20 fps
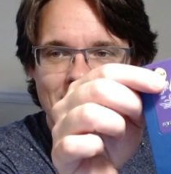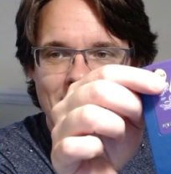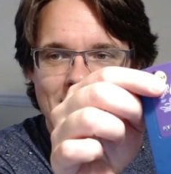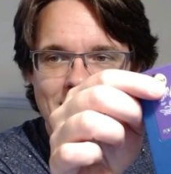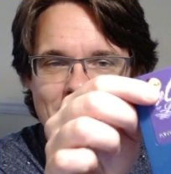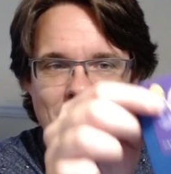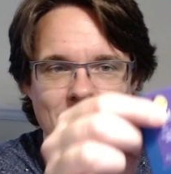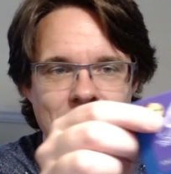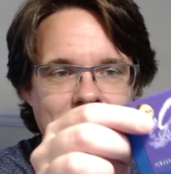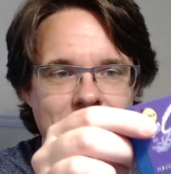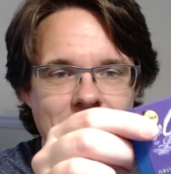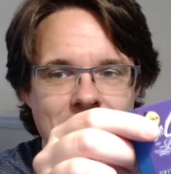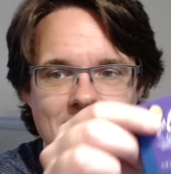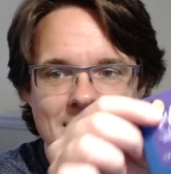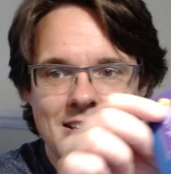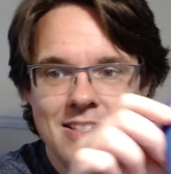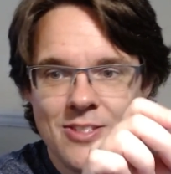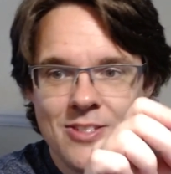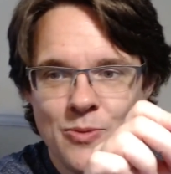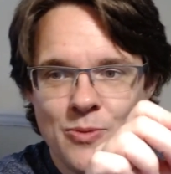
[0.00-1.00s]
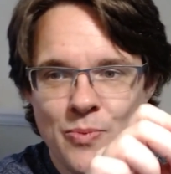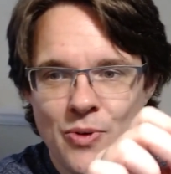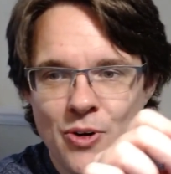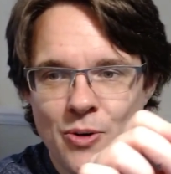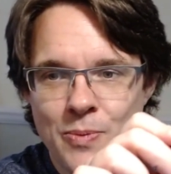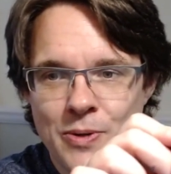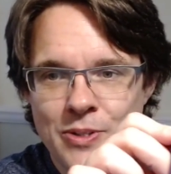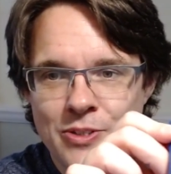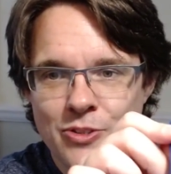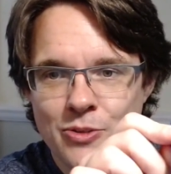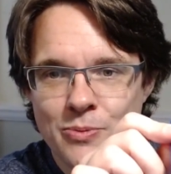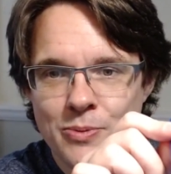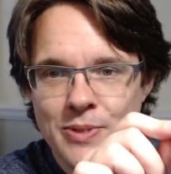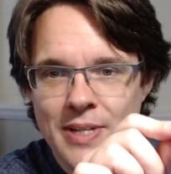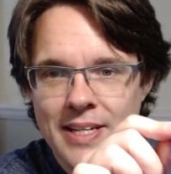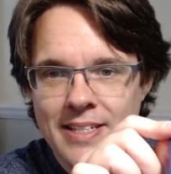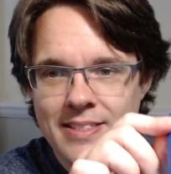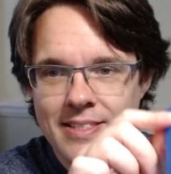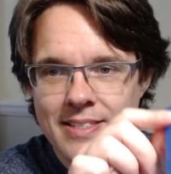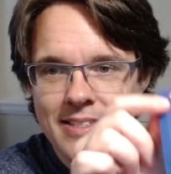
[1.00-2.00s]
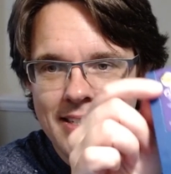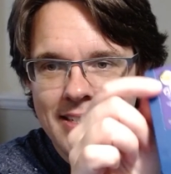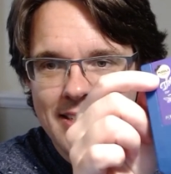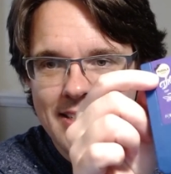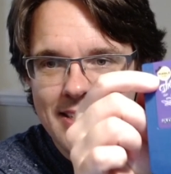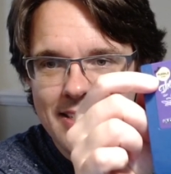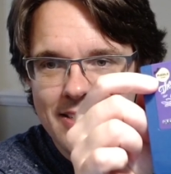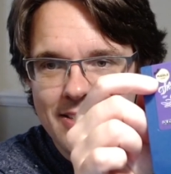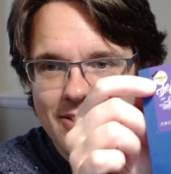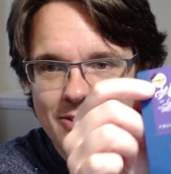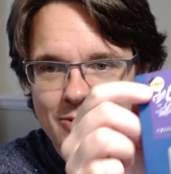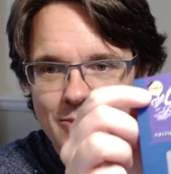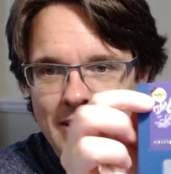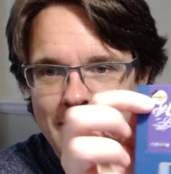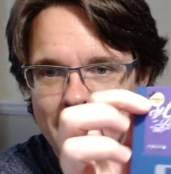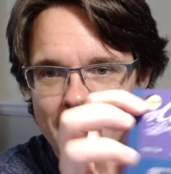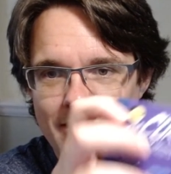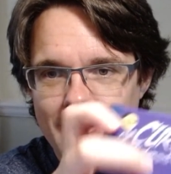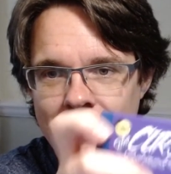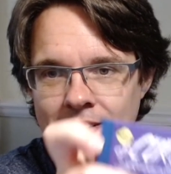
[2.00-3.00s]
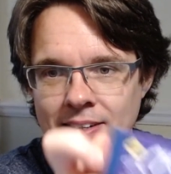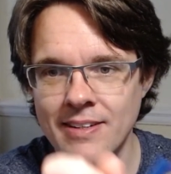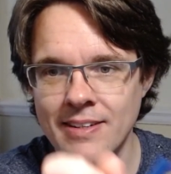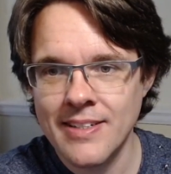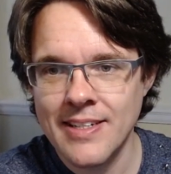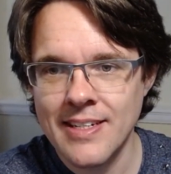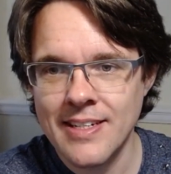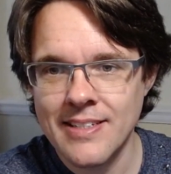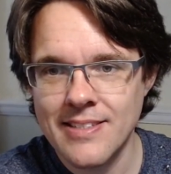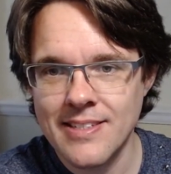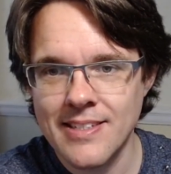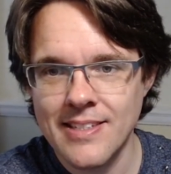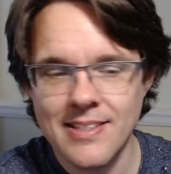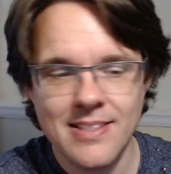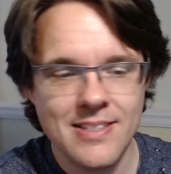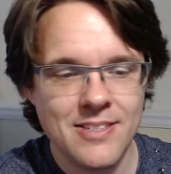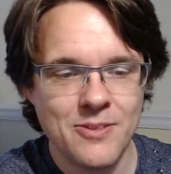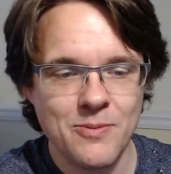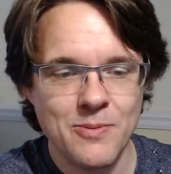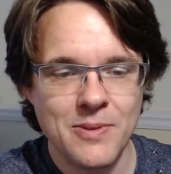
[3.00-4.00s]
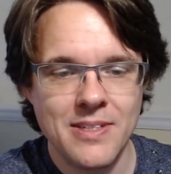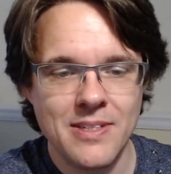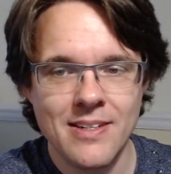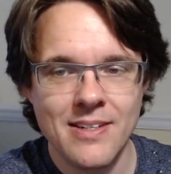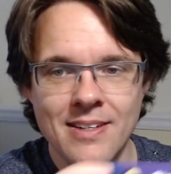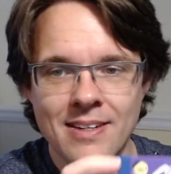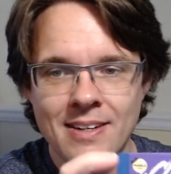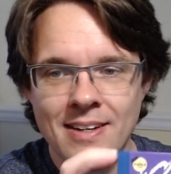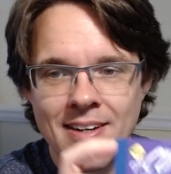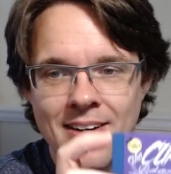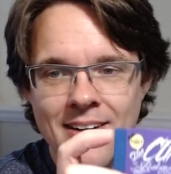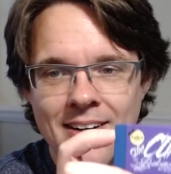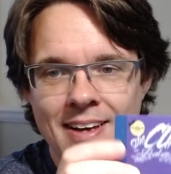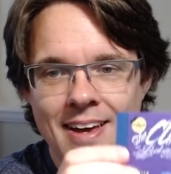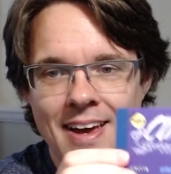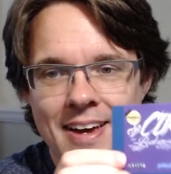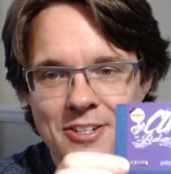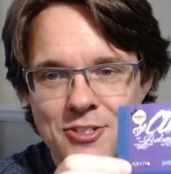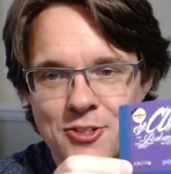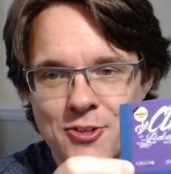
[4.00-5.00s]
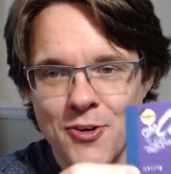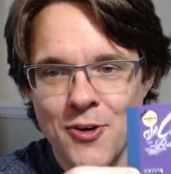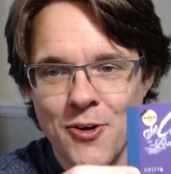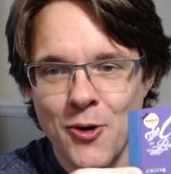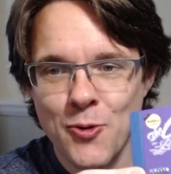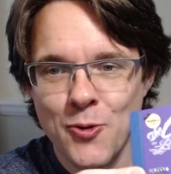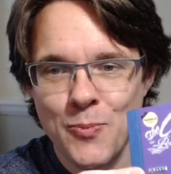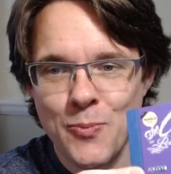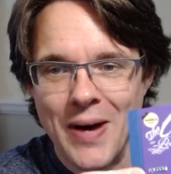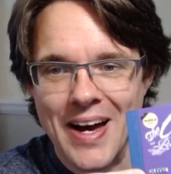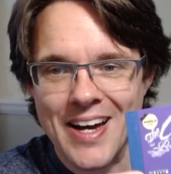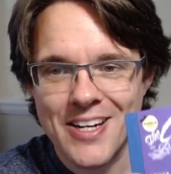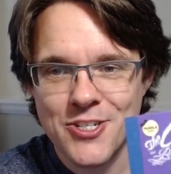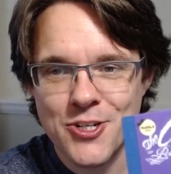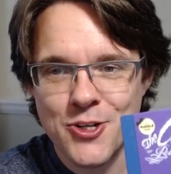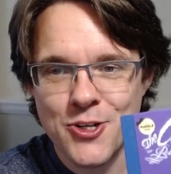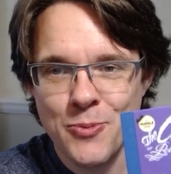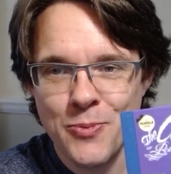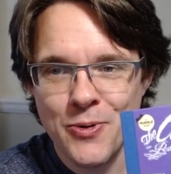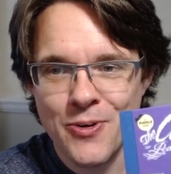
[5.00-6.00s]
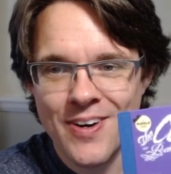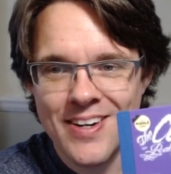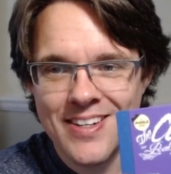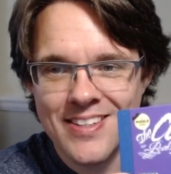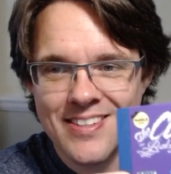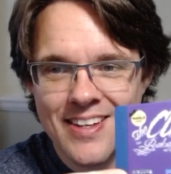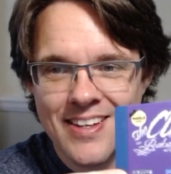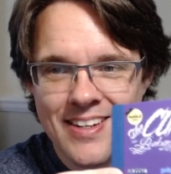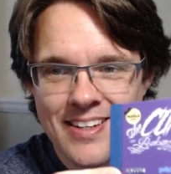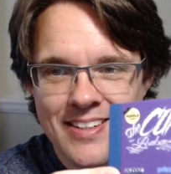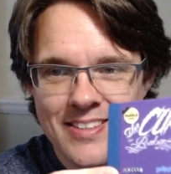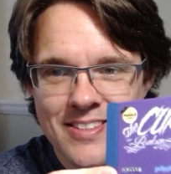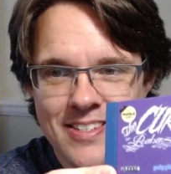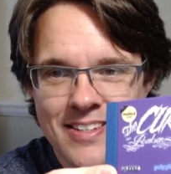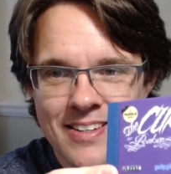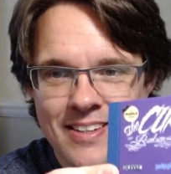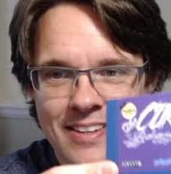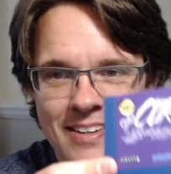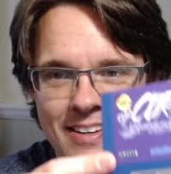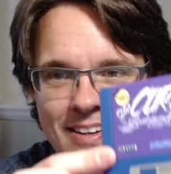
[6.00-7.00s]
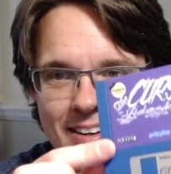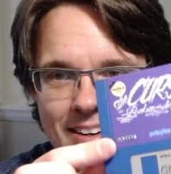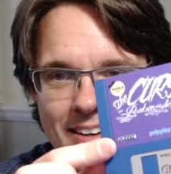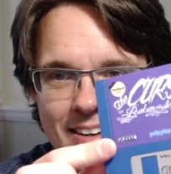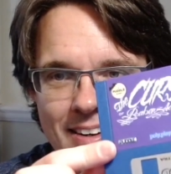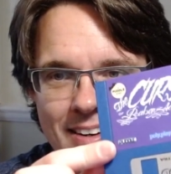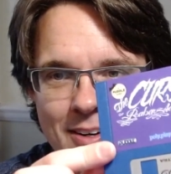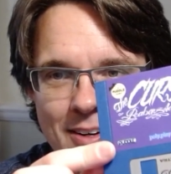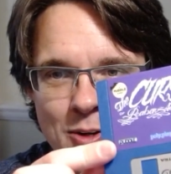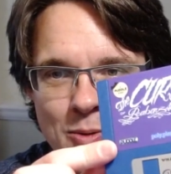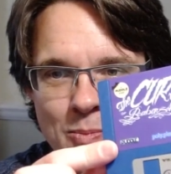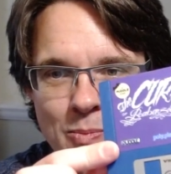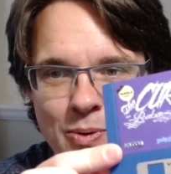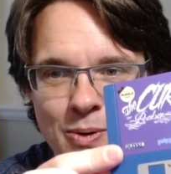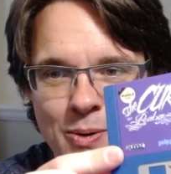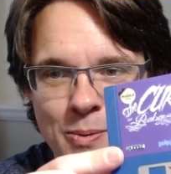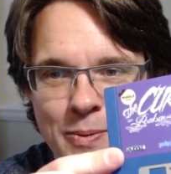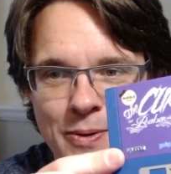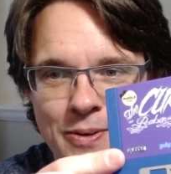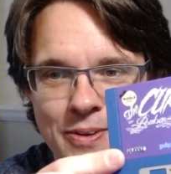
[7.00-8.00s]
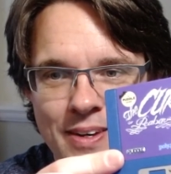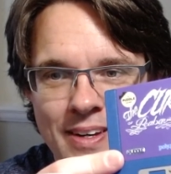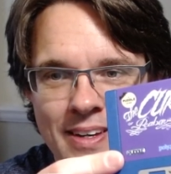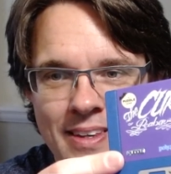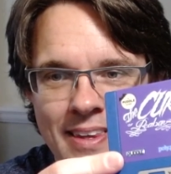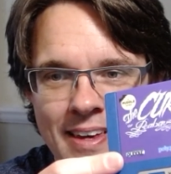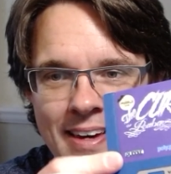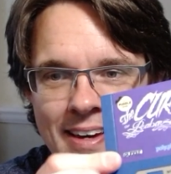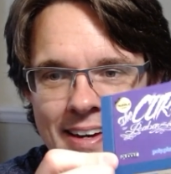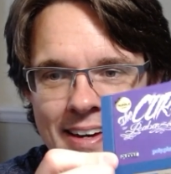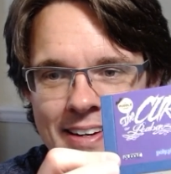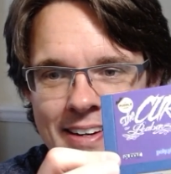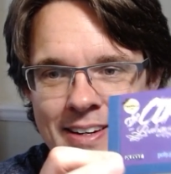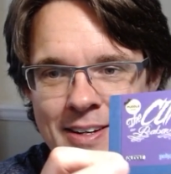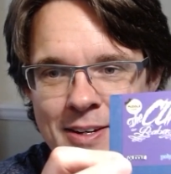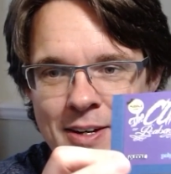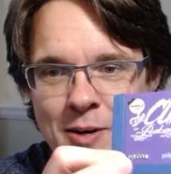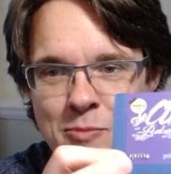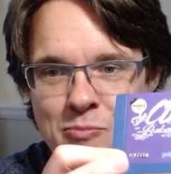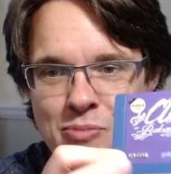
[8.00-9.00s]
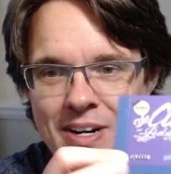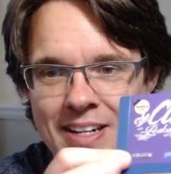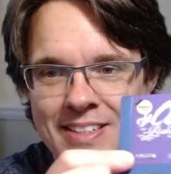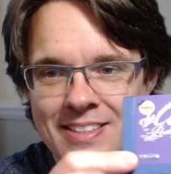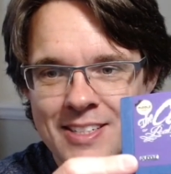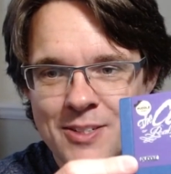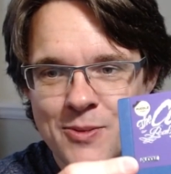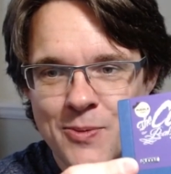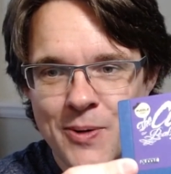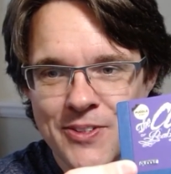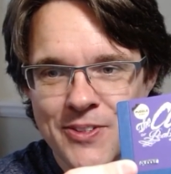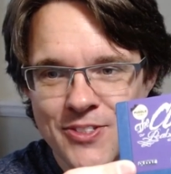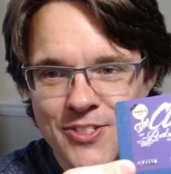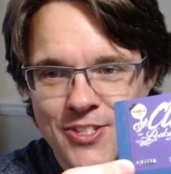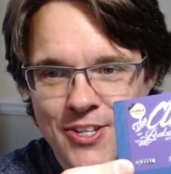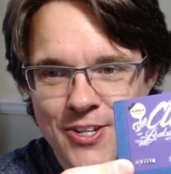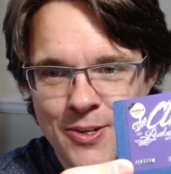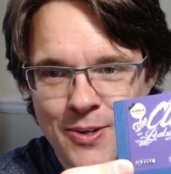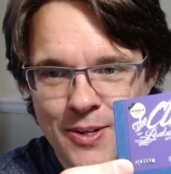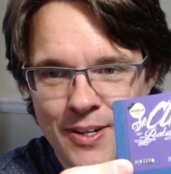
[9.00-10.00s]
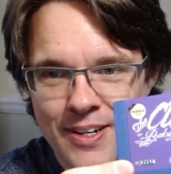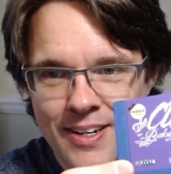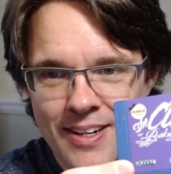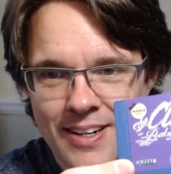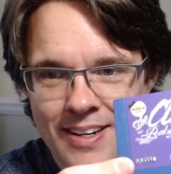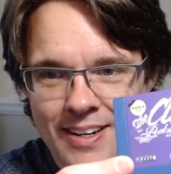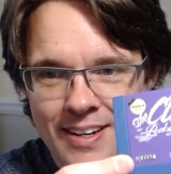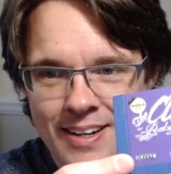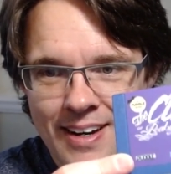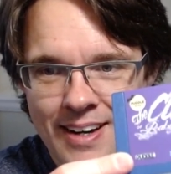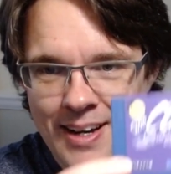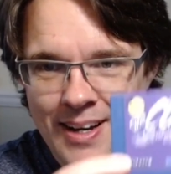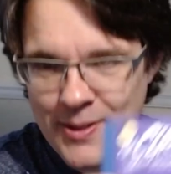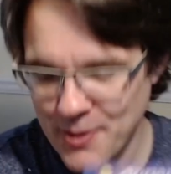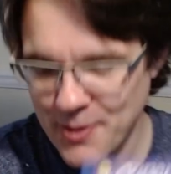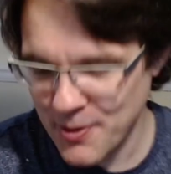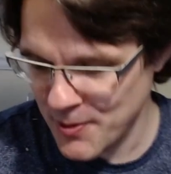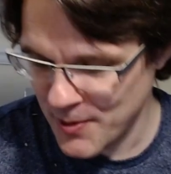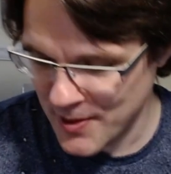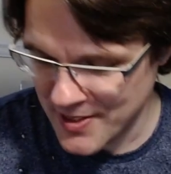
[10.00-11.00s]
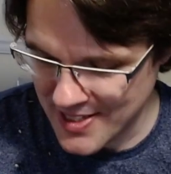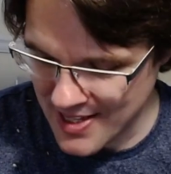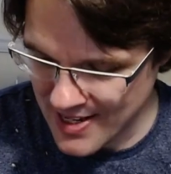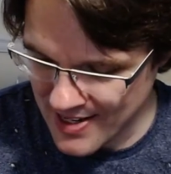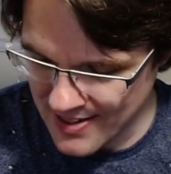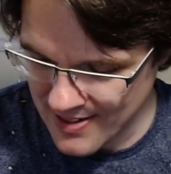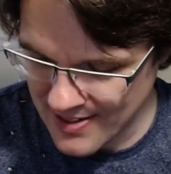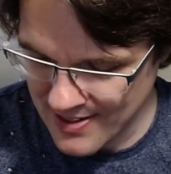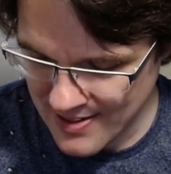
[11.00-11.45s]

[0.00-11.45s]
It's nice to see it's a proper double density disc as well, not a high density disc with the extra hole patched up or anything. It's a proper thing there, and a branded one too. How cool is that?